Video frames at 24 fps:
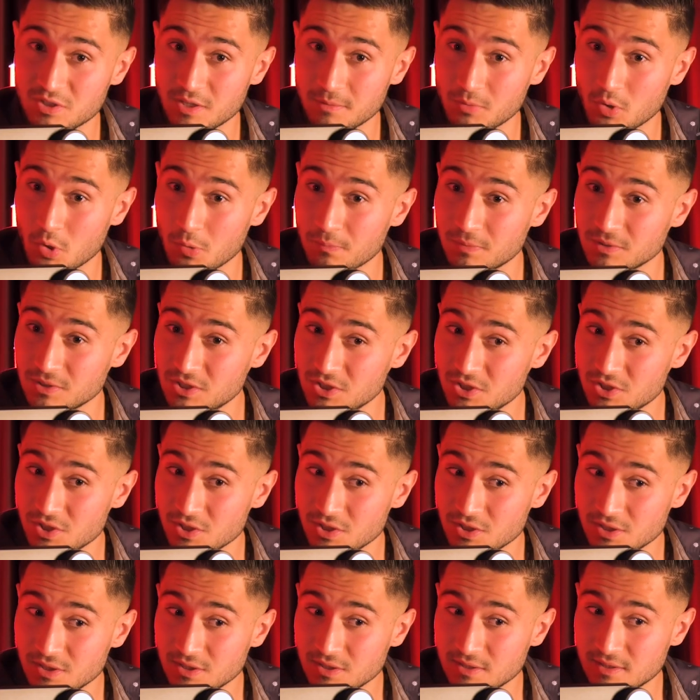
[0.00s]
some
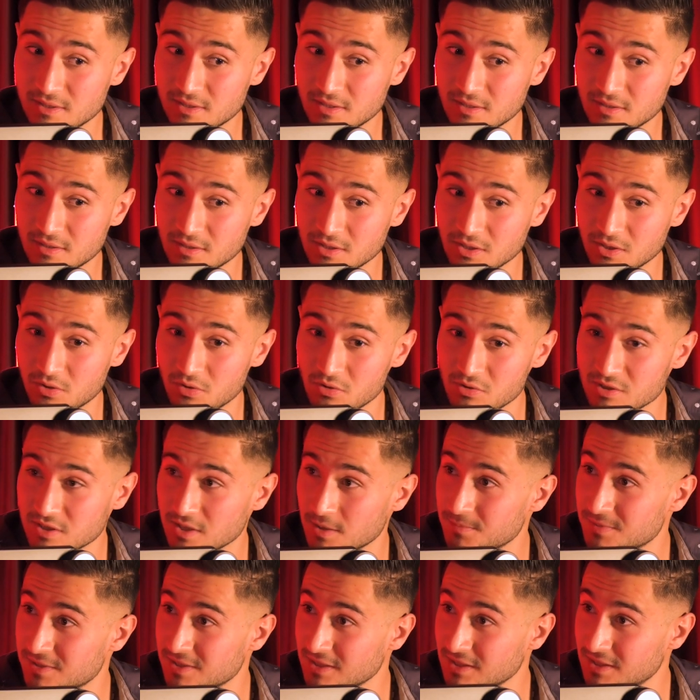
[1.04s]
competitions, record
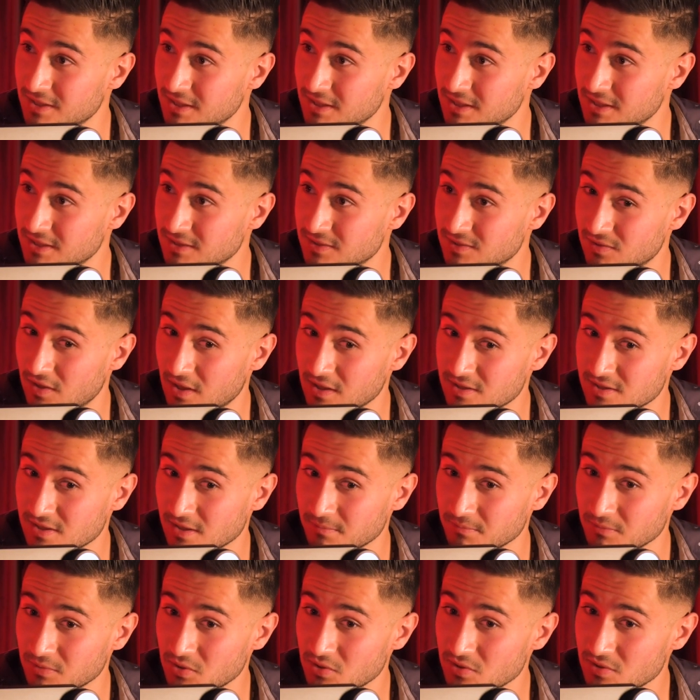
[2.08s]
some CDs, write
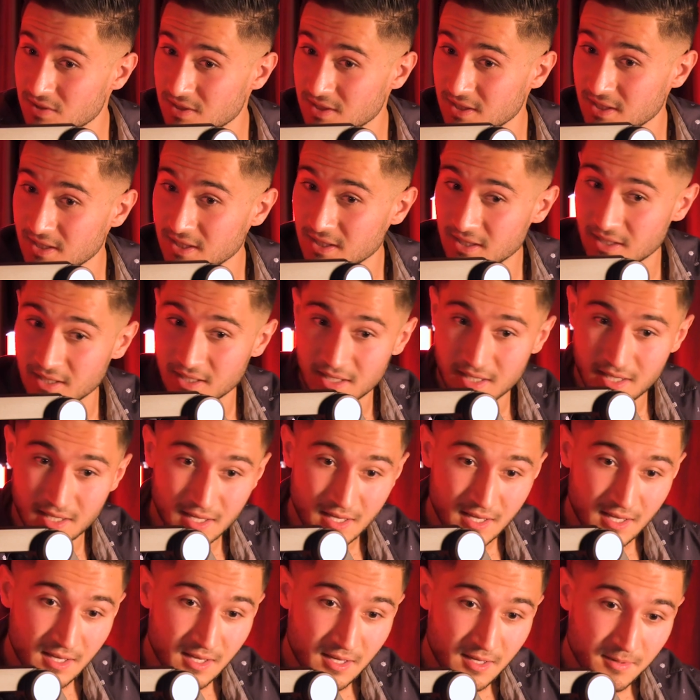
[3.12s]
some music,
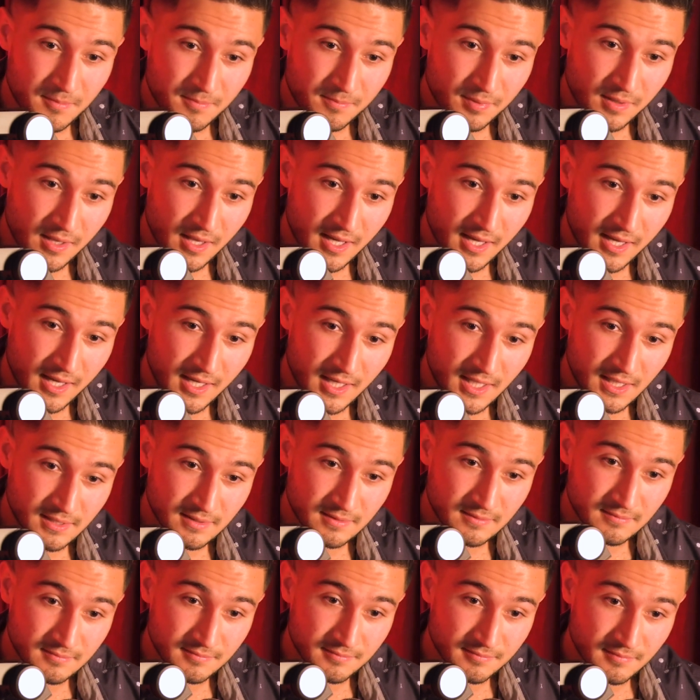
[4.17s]
play,
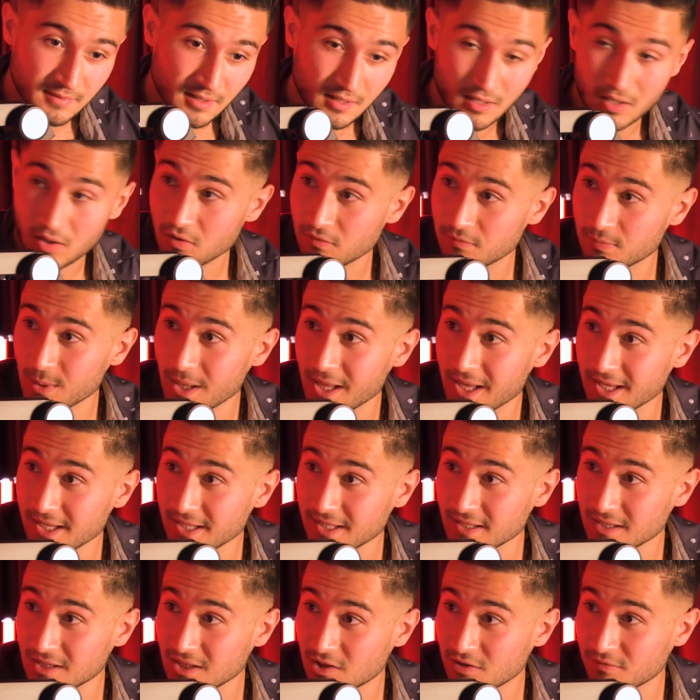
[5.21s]
a lot of
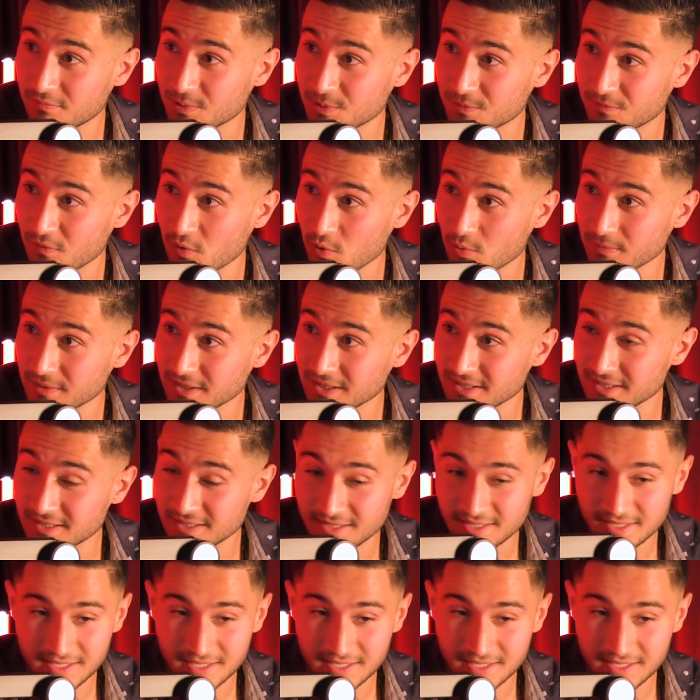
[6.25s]
playing, a lot of performing.